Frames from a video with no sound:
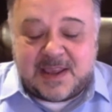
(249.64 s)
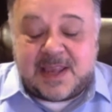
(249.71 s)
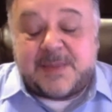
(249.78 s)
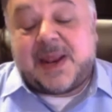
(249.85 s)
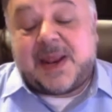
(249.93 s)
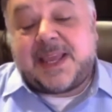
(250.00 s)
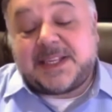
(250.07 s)

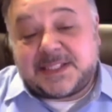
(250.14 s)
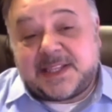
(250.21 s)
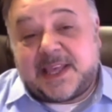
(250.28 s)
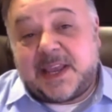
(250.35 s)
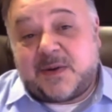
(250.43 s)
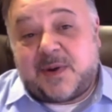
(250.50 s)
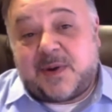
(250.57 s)
I mean, I guess
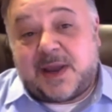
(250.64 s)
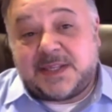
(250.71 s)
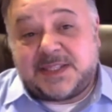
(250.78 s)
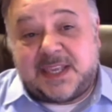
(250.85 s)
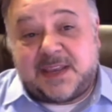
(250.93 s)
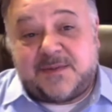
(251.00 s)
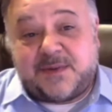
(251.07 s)

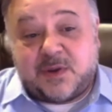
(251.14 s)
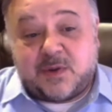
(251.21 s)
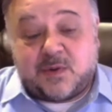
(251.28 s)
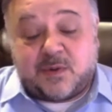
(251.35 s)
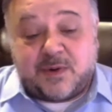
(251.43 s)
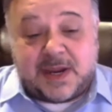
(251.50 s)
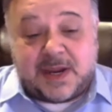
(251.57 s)
likewise, if you
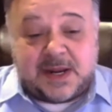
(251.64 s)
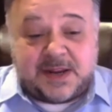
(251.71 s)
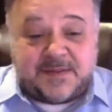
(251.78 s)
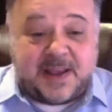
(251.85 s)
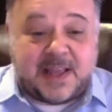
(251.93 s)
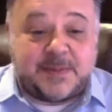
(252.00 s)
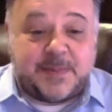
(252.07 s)
were in a
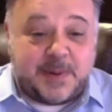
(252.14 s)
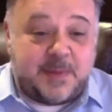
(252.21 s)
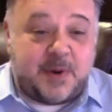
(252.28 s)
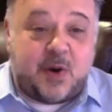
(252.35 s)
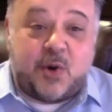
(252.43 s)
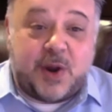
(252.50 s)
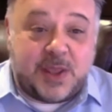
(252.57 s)
development
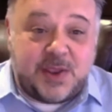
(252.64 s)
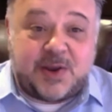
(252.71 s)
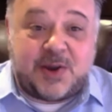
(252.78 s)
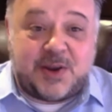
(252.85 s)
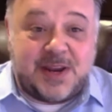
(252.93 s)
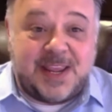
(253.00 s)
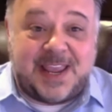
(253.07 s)
mode and you
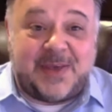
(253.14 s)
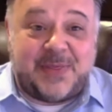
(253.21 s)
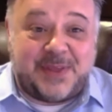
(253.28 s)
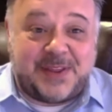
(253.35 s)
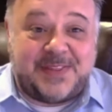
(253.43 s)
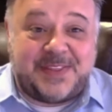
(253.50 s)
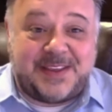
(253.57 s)
couldn't get
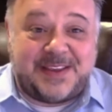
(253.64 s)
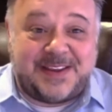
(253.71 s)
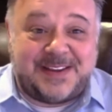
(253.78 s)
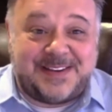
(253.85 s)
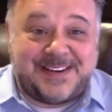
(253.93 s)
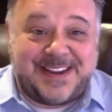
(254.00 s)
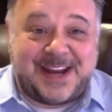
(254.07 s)

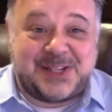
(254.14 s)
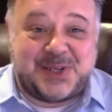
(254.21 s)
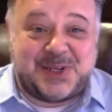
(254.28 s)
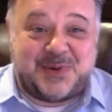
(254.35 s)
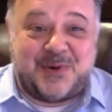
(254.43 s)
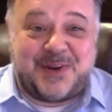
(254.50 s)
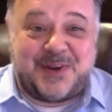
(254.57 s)
it to
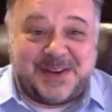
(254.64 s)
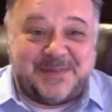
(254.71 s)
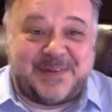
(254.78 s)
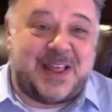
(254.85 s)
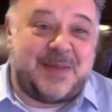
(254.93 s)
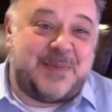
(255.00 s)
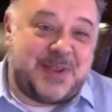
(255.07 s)
work in
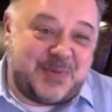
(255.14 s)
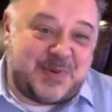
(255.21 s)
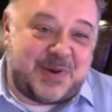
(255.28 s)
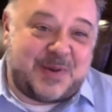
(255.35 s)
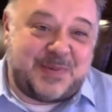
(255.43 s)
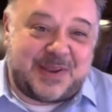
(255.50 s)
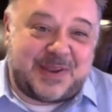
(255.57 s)
development, you
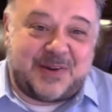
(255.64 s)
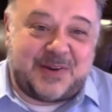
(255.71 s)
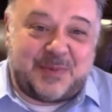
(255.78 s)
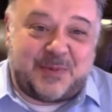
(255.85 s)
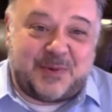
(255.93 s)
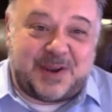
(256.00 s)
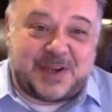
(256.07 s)
probably could
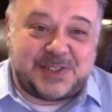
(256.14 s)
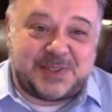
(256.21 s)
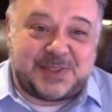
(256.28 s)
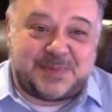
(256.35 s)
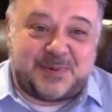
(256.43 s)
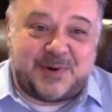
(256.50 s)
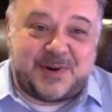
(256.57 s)
call production
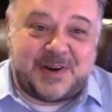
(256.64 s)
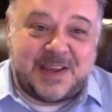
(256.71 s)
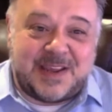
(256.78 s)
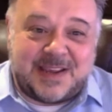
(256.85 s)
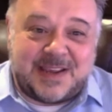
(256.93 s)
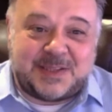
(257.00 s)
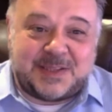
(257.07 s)
support
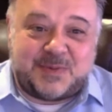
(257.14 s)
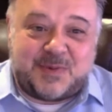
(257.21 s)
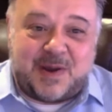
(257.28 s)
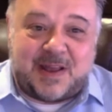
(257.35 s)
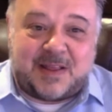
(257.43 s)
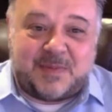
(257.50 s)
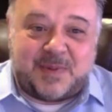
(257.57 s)
as
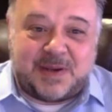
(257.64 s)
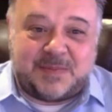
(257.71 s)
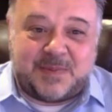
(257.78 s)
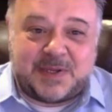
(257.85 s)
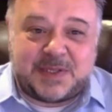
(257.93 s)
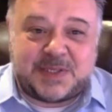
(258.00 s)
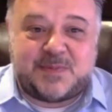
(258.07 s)
well. But
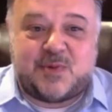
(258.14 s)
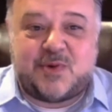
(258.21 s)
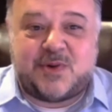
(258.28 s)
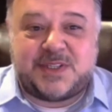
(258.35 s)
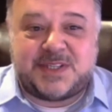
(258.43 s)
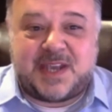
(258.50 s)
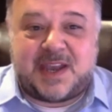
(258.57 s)
it's more
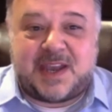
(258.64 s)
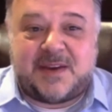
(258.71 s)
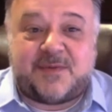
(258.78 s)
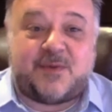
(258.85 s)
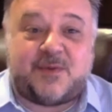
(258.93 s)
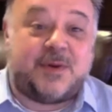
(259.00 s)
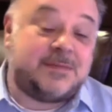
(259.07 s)
designed
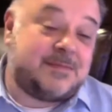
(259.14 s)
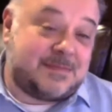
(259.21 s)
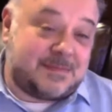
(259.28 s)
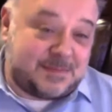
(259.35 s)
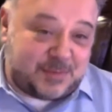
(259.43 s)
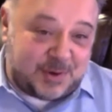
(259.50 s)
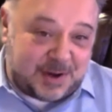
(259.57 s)
for
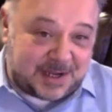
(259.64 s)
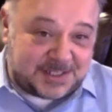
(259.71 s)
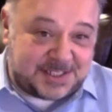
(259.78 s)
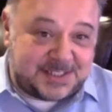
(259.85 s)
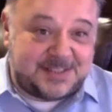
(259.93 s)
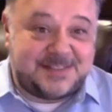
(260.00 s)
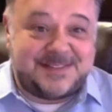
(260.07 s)

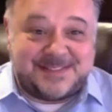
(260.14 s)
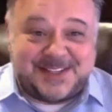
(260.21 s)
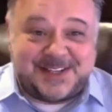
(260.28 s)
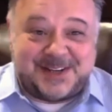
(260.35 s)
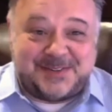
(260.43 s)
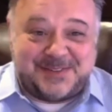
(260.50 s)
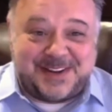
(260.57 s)
production,
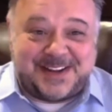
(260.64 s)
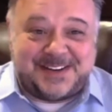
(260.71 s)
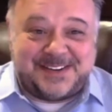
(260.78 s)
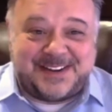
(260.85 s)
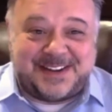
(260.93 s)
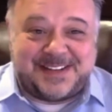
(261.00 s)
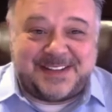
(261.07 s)

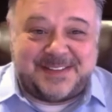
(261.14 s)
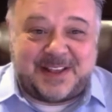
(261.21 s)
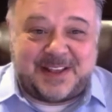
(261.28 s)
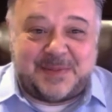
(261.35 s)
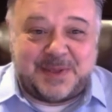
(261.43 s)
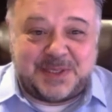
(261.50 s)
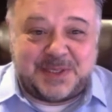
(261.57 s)
not
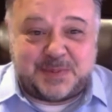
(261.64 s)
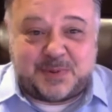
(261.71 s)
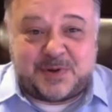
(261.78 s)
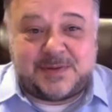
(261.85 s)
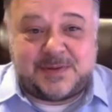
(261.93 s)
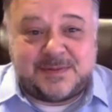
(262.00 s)
development support.